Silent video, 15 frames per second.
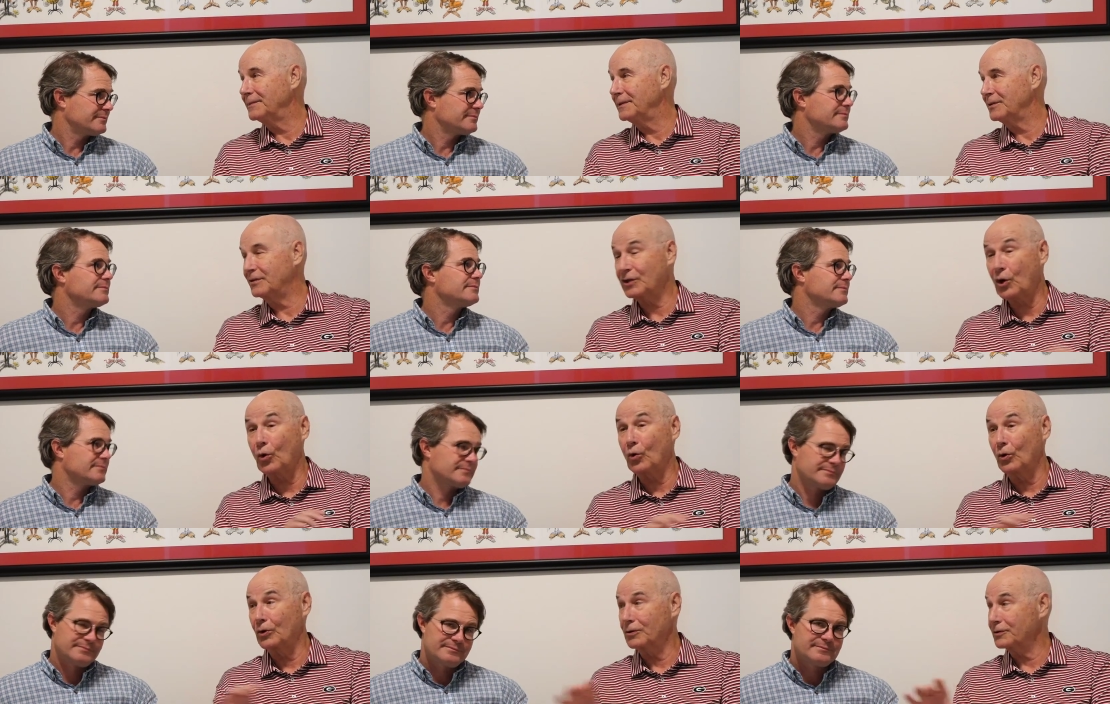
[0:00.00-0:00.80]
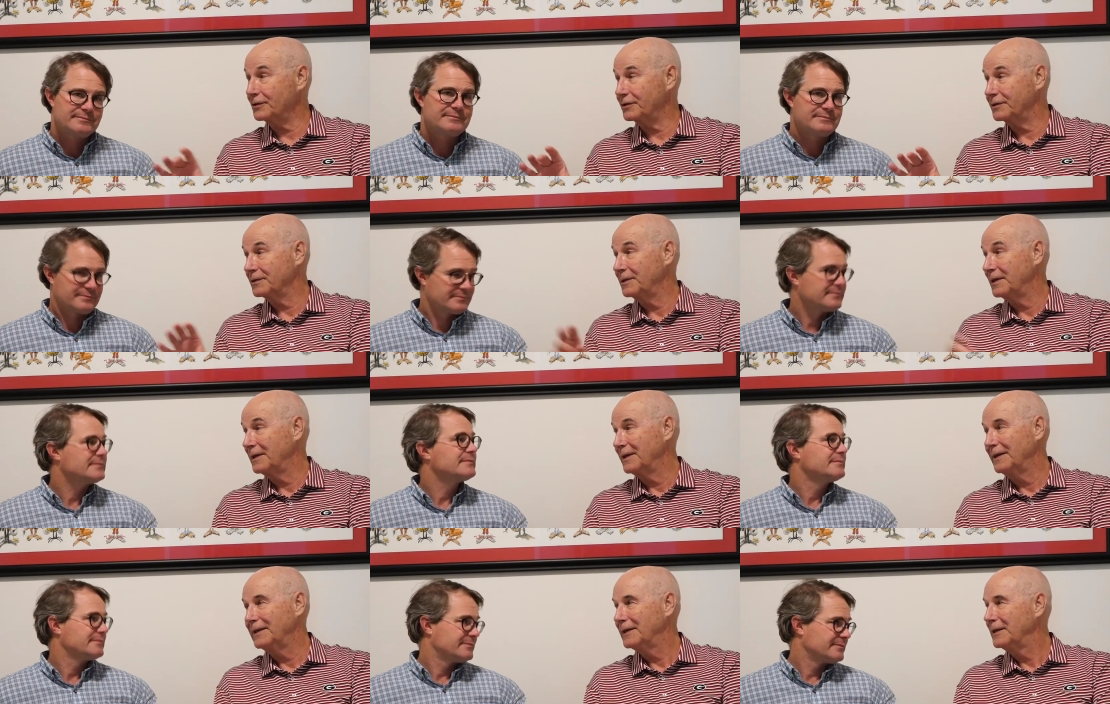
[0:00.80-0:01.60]
Speaker 1: scores,
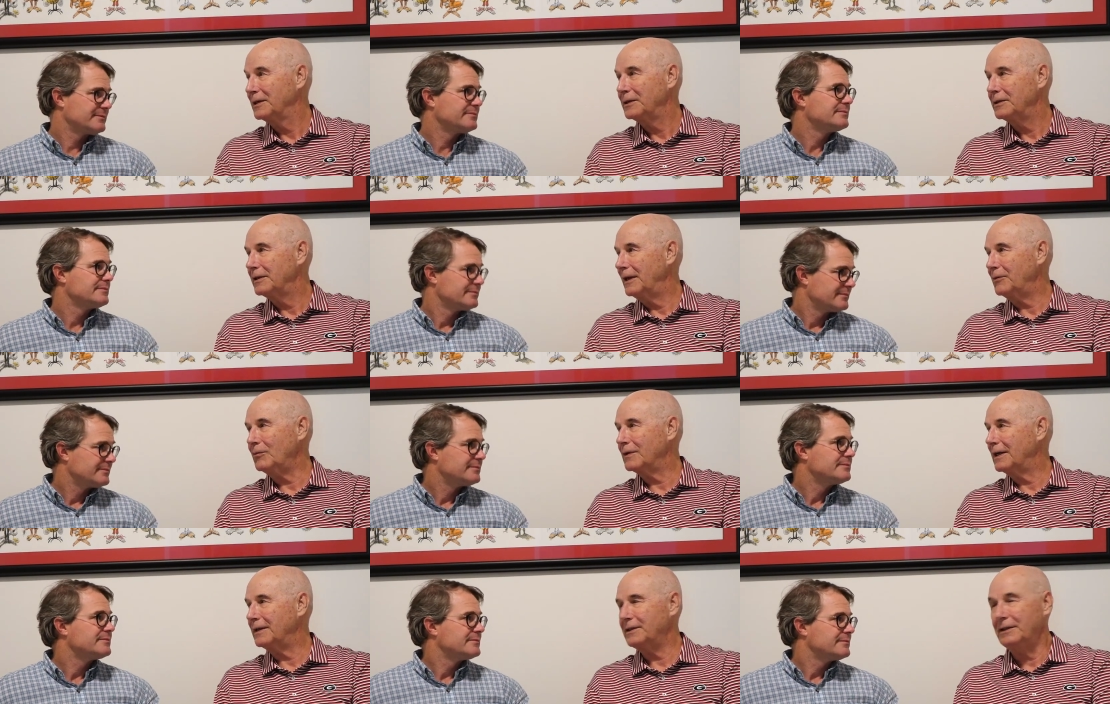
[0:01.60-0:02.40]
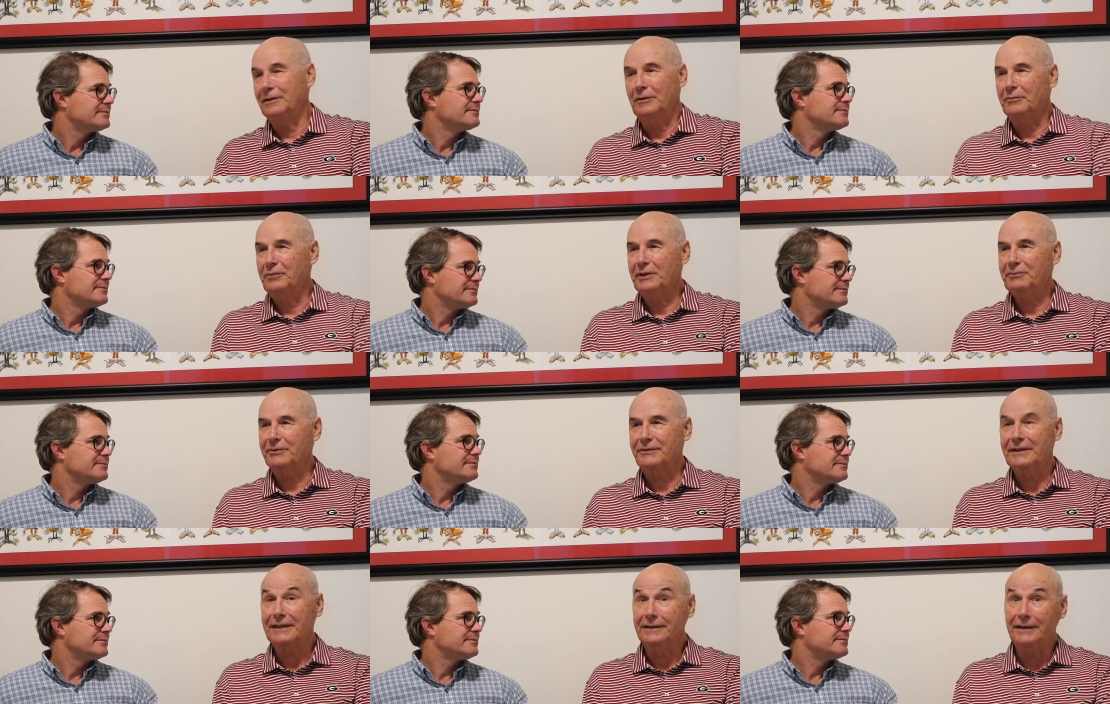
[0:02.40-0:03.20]
they were, you know, people
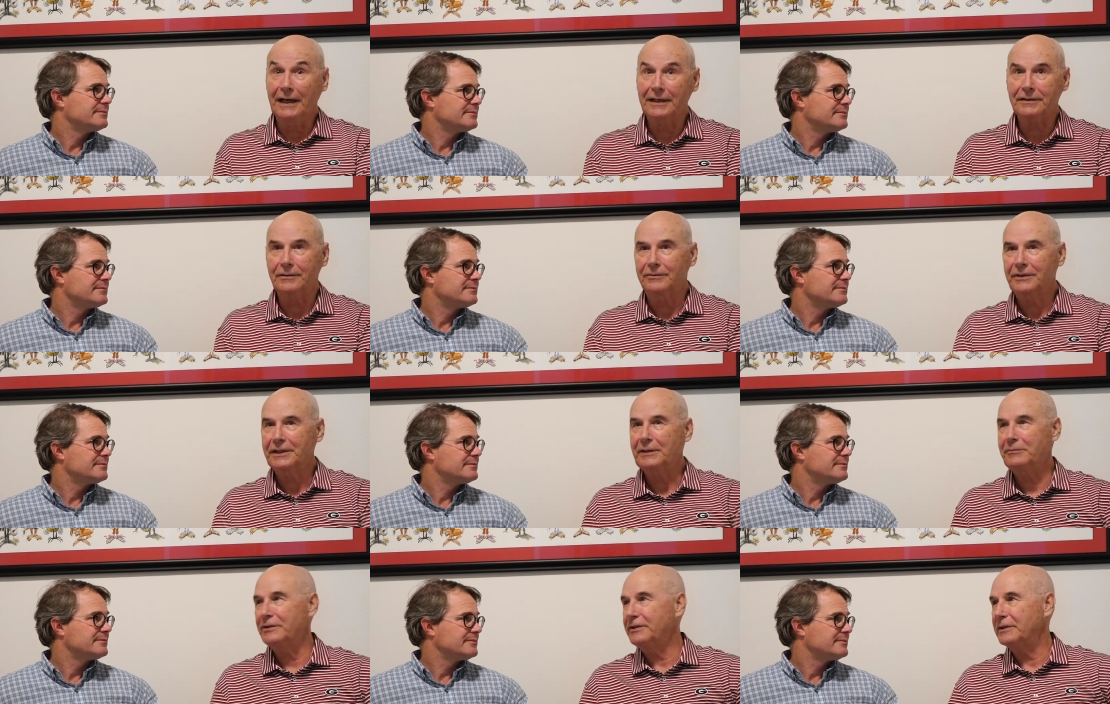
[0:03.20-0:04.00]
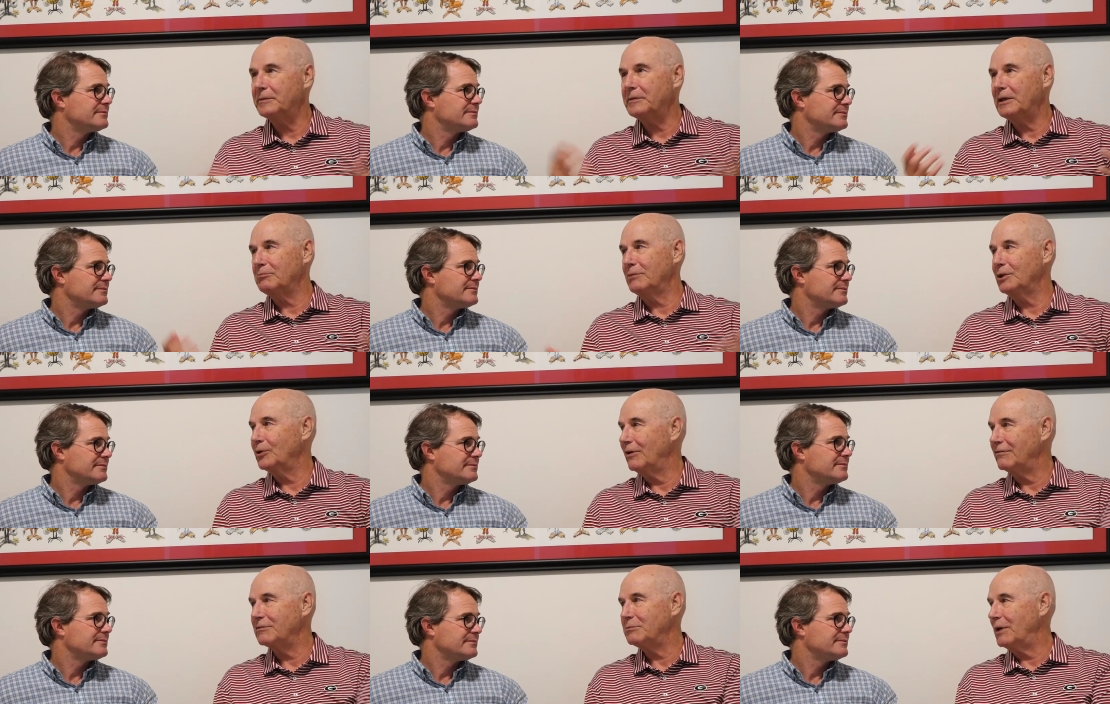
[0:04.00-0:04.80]
think national championship, they blew
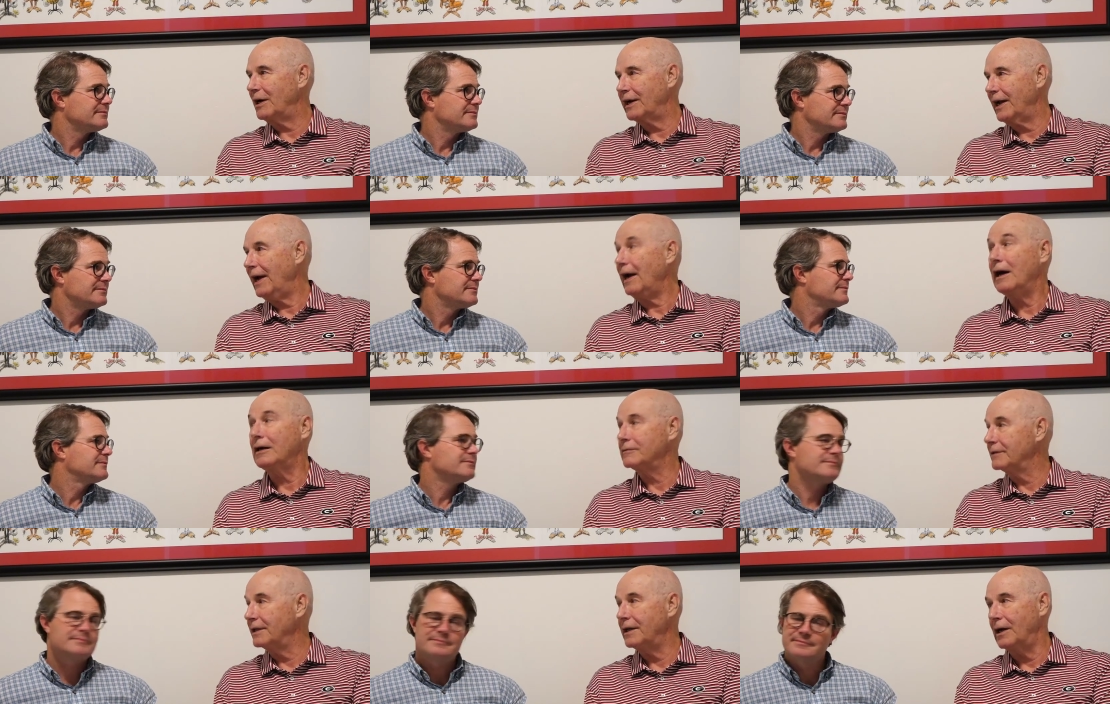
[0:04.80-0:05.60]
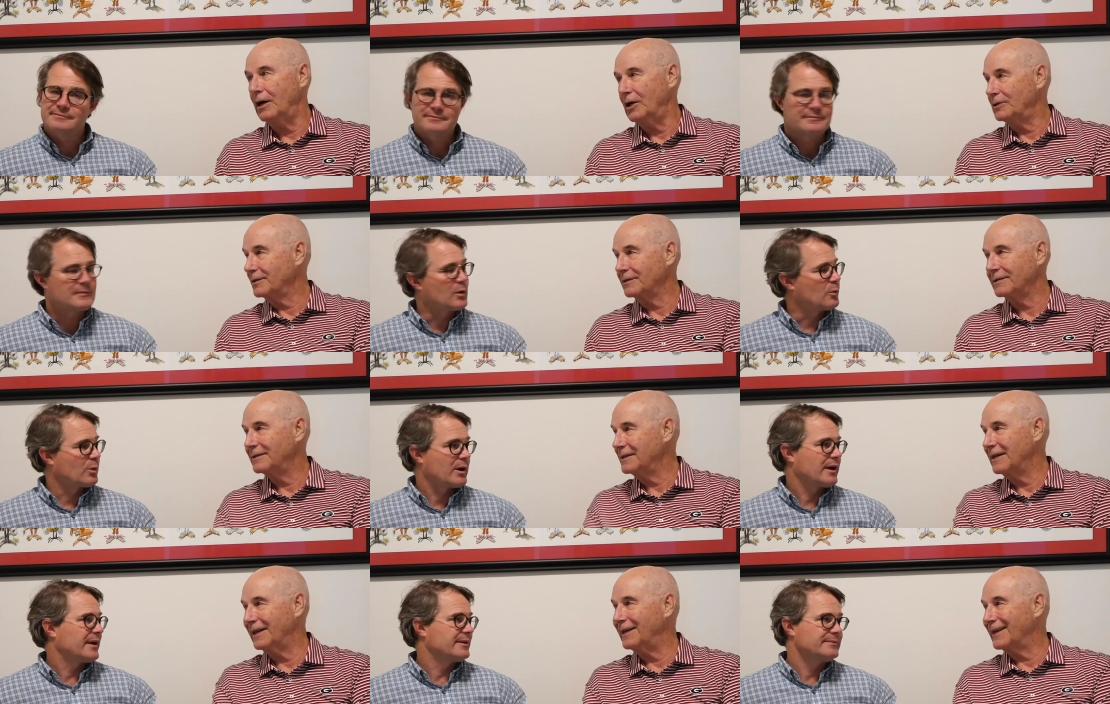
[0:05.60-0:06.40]
everybody out. No. no
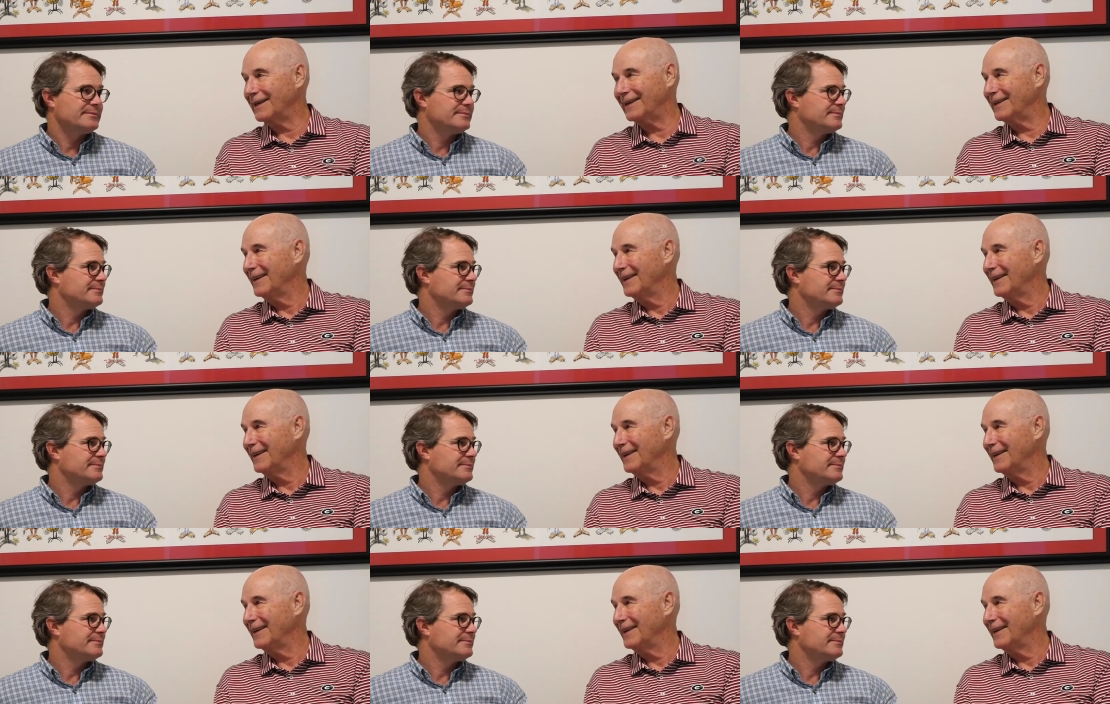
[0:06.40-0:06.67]
right.